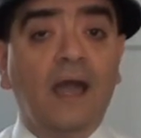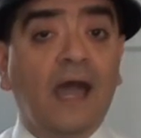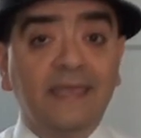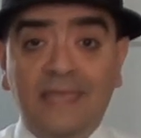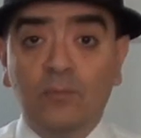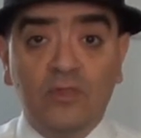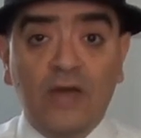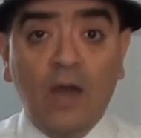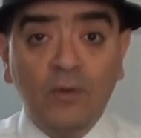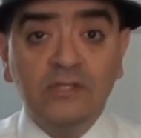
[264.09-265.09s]
I can,
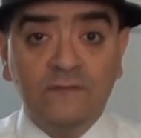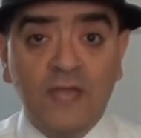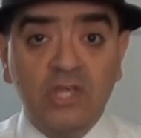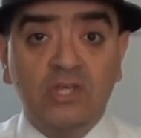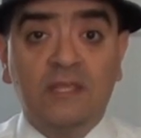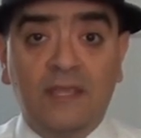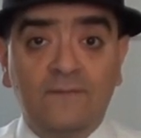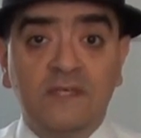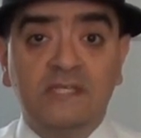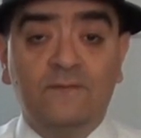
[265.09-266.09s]
without reservation,
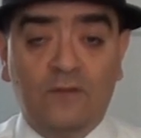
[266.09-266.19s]
give this